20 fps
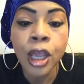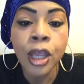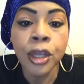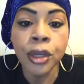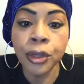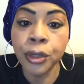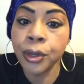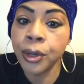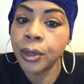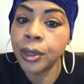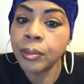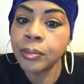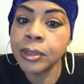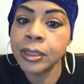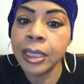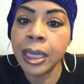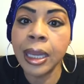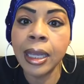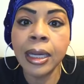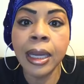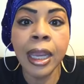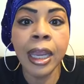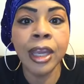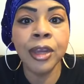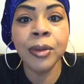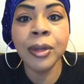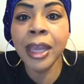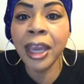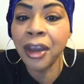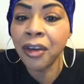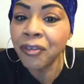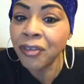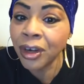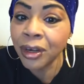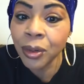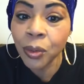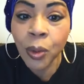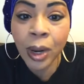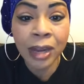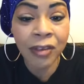You know what I'm saying? And you can't run
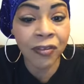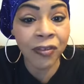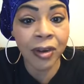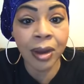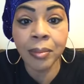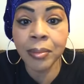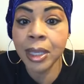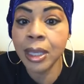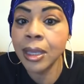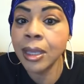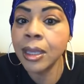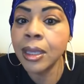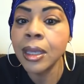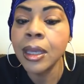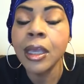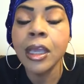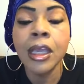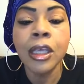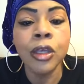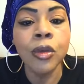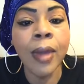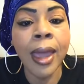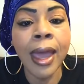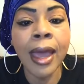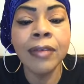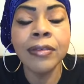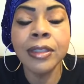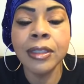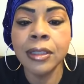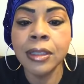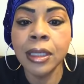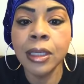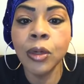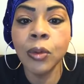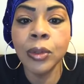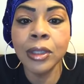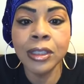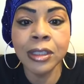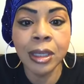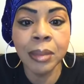away from it. You have to deal
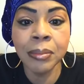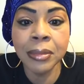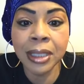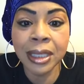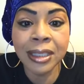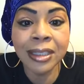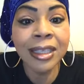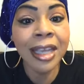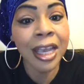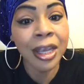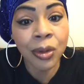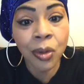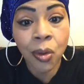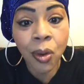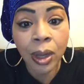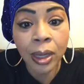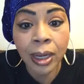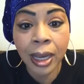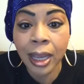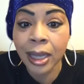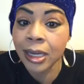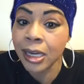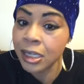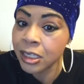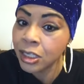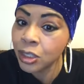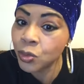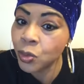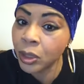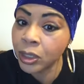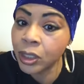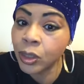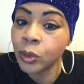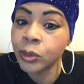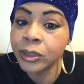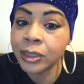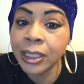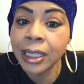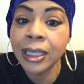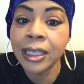with some things head on. And this is one of those
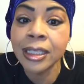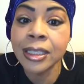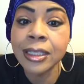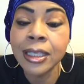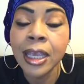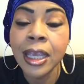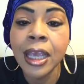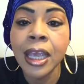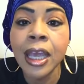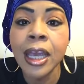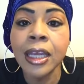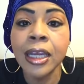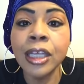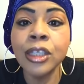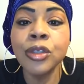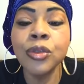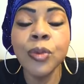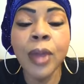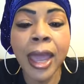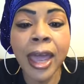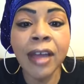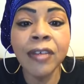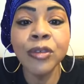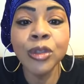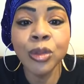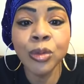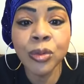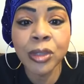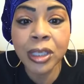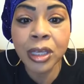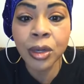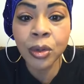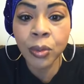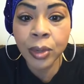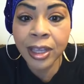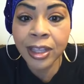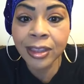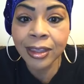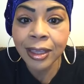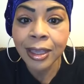things that you have to deal
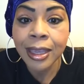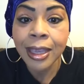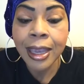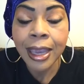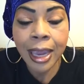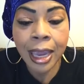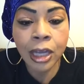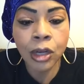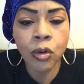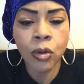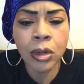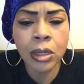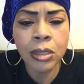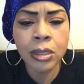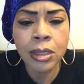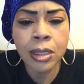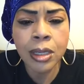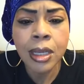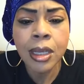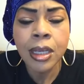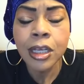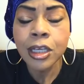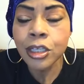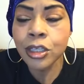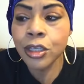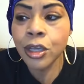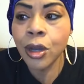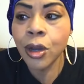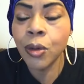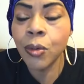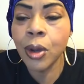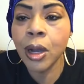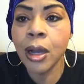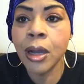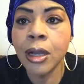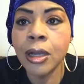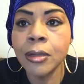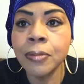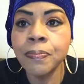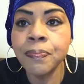with head on. So,
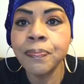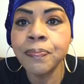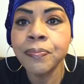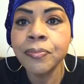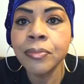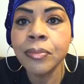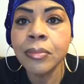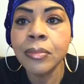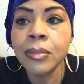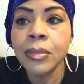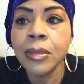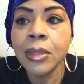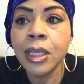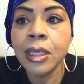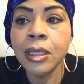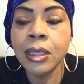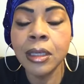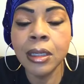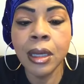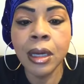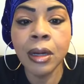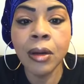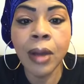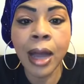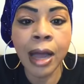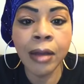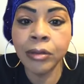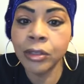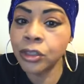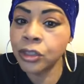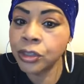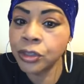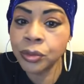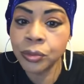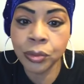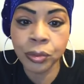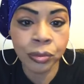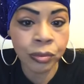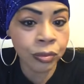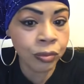I was just
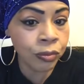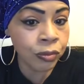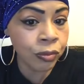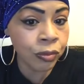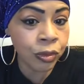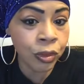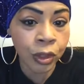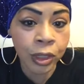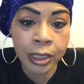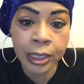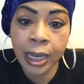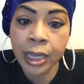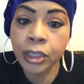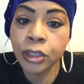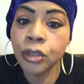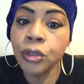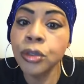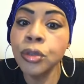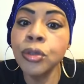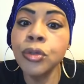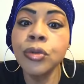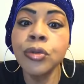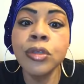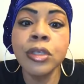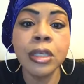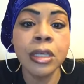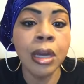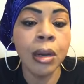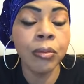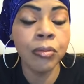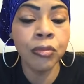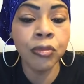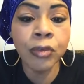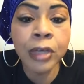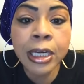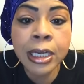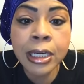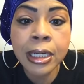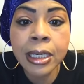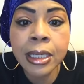looking at the news and I'm
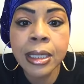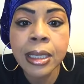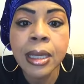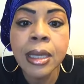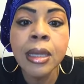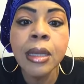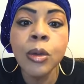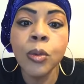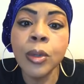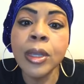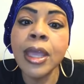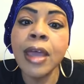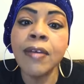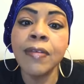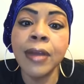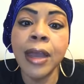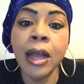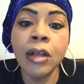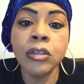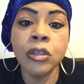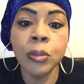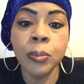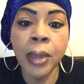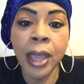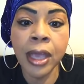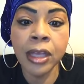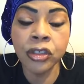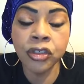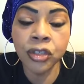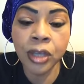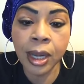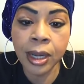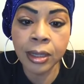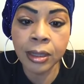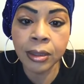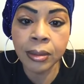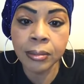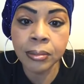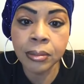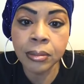reading. We have now surpassed China.
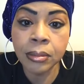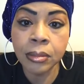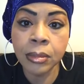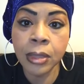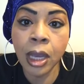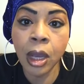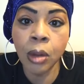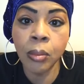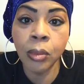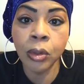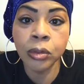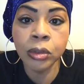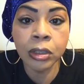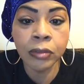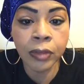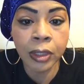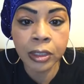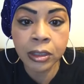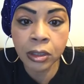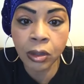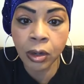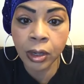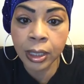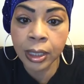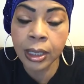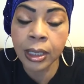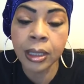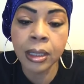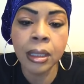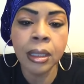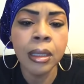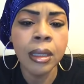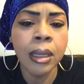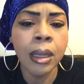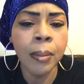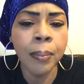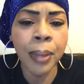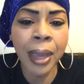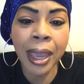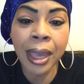Now most of us are in
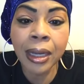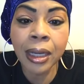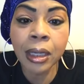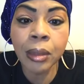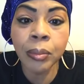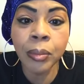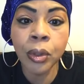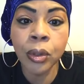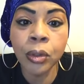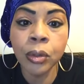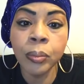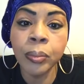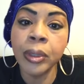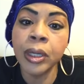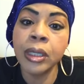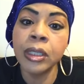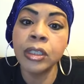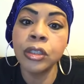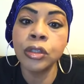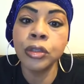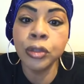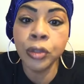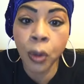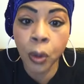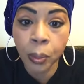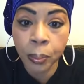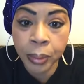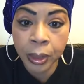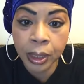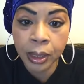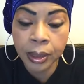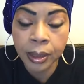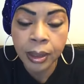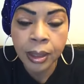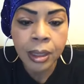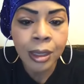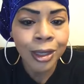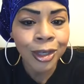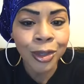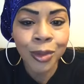panic mode, but don't be.
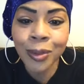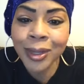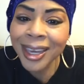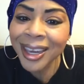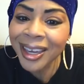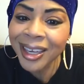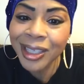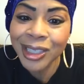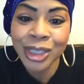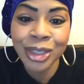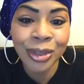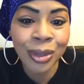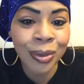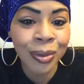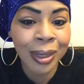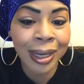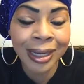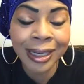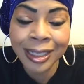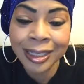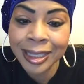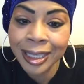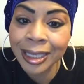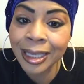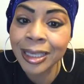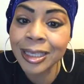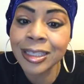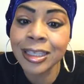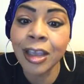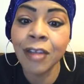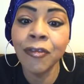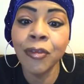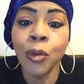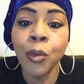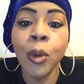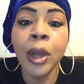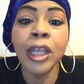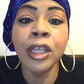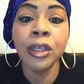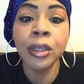You can't control anything except for
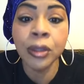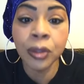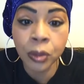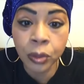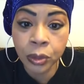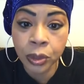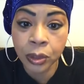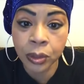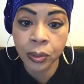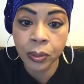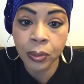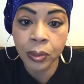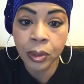what you do.